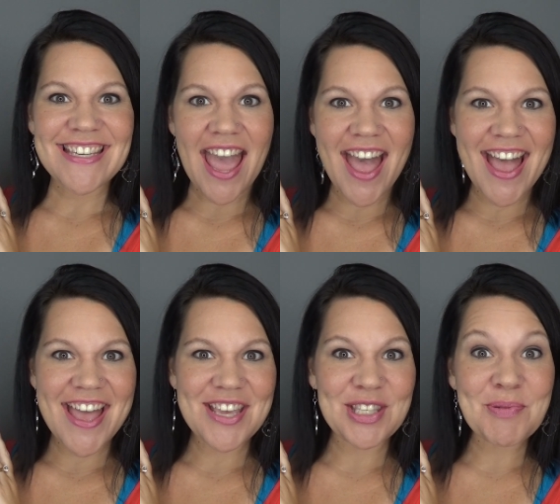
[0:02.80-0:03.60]

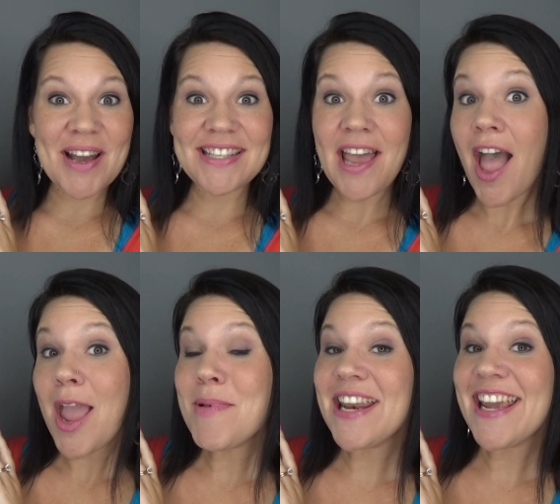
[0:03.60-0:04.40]
Guess what time
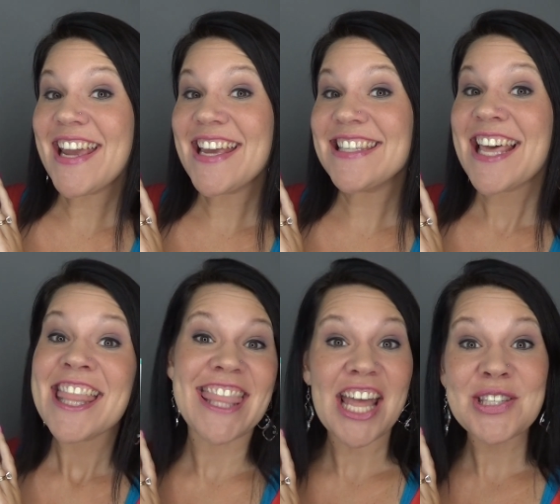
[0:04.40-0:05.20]
it is?
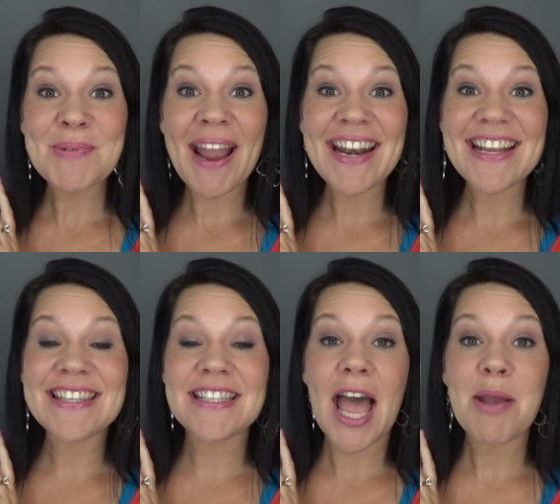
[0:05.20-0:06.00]
That's right,
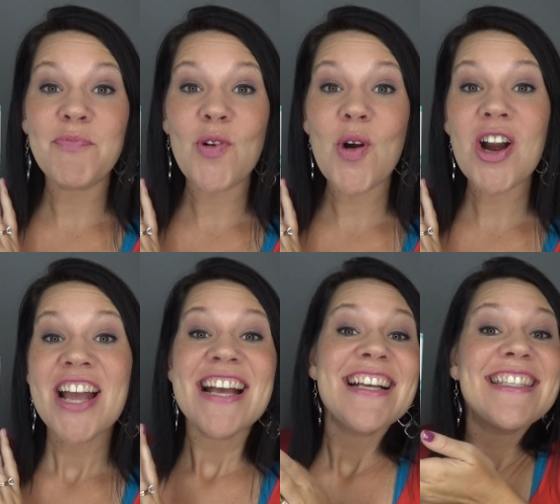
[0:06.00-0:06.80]
it's time for
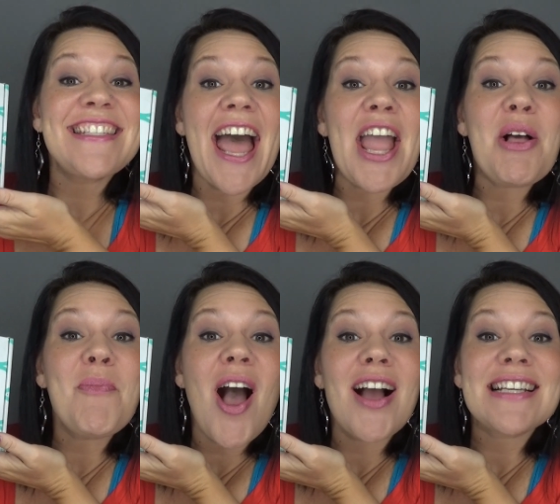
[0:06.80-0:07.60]

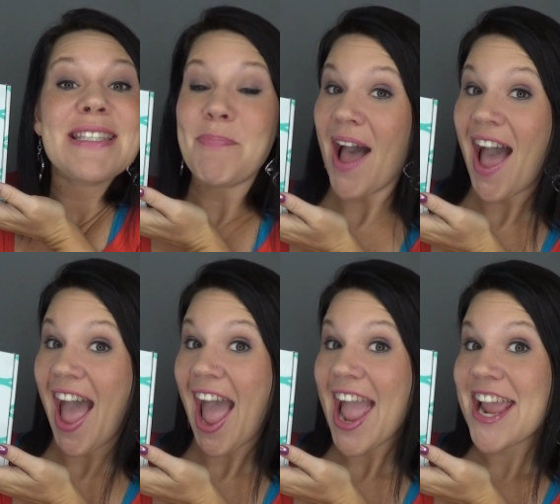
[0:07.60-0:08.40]
Stylebox
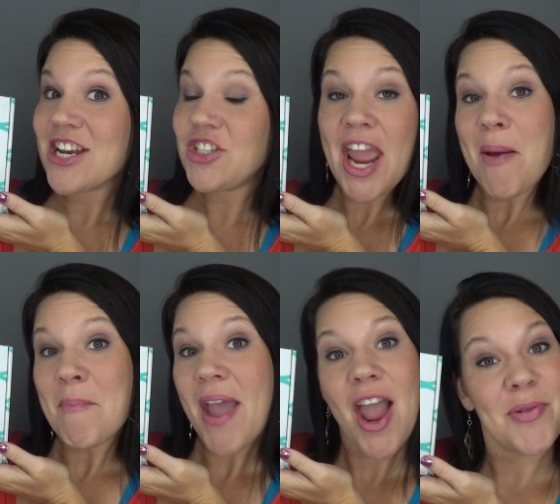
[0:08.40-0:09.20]
by
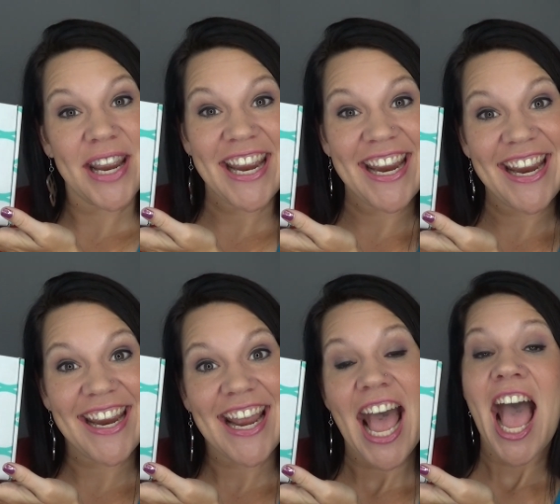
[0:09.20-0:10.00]

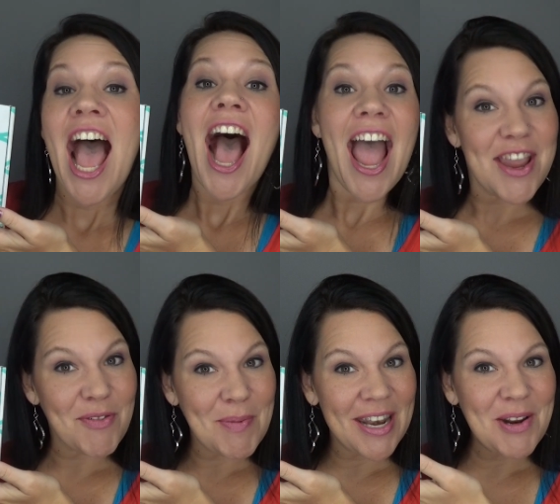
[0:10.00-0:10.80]
Jamberry. Hi
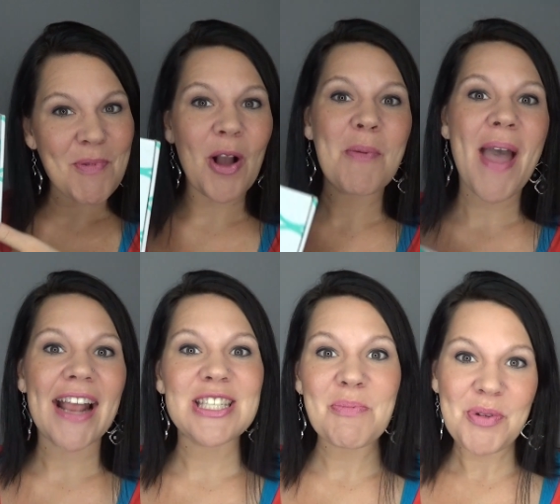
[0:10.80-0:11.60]
everybody and welcome
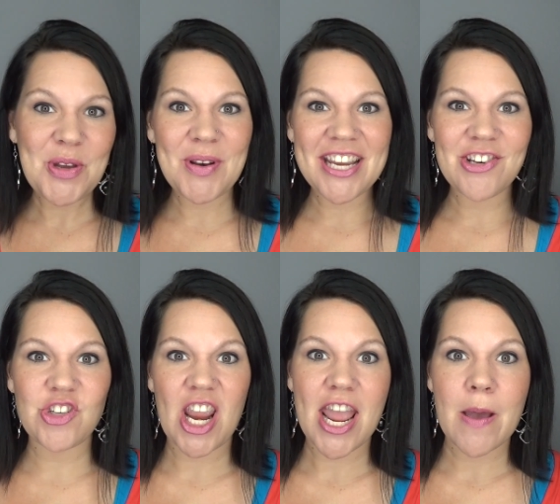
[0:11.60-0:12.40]
back to Beauty and
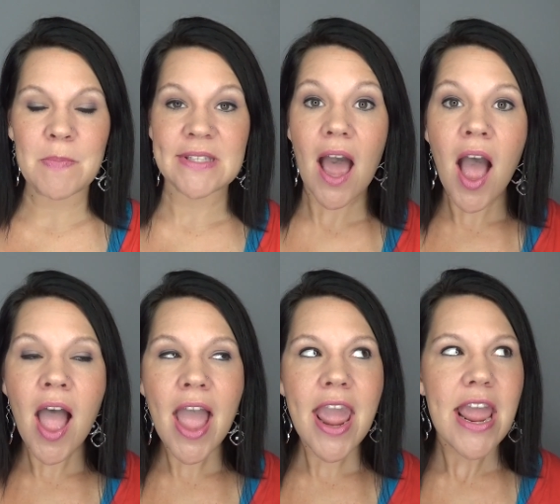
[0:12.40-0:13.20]
Jams.
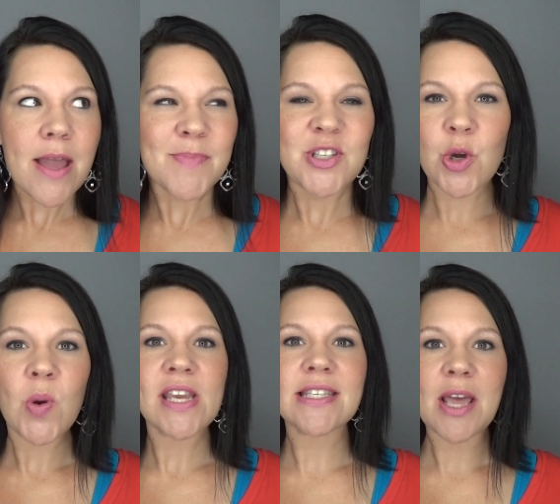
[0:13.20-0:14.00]
I am
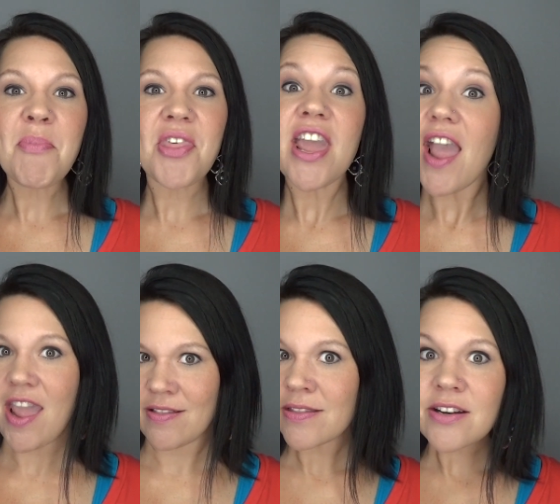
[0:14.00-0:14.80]
doing something
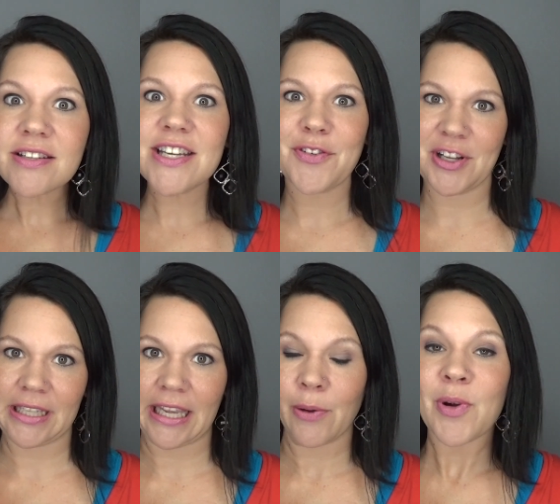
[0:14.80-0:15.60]
a little
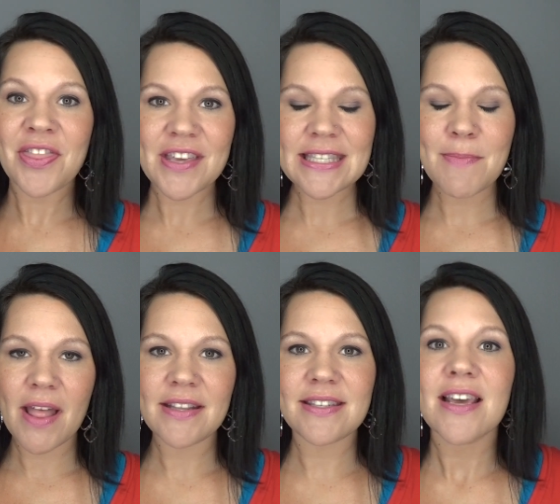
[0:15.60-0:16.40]
differently with this
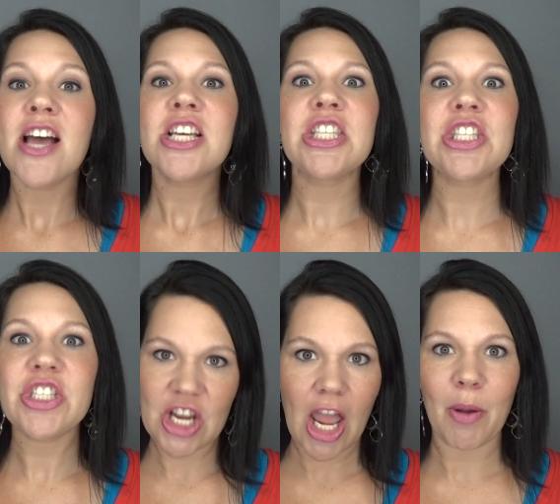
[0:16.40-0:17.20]
month's
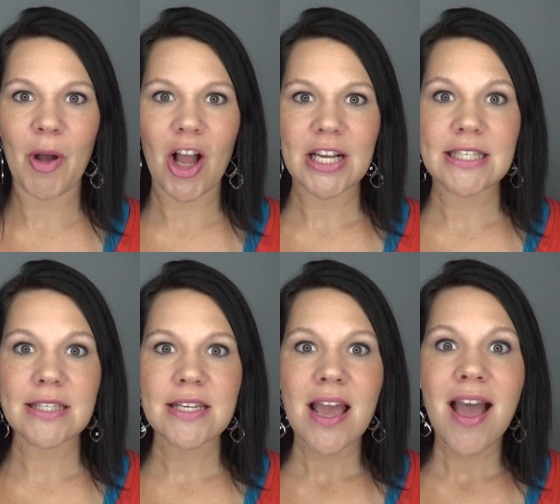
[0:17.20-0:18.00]
Stylebox.